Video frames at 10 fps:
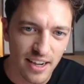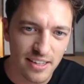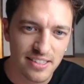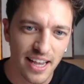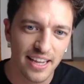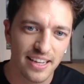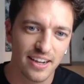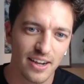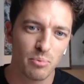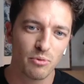I'd say.
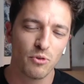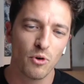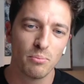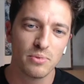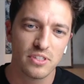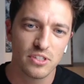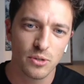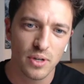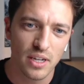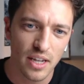I performed
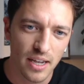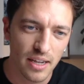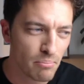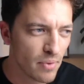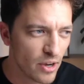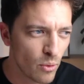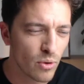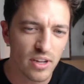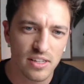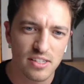to an
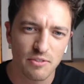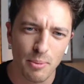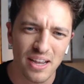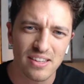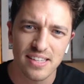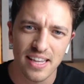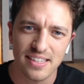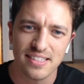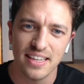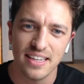audience of about
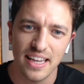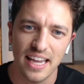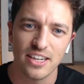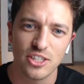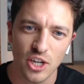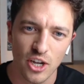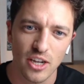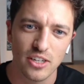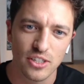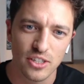60 in a
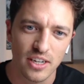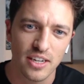church.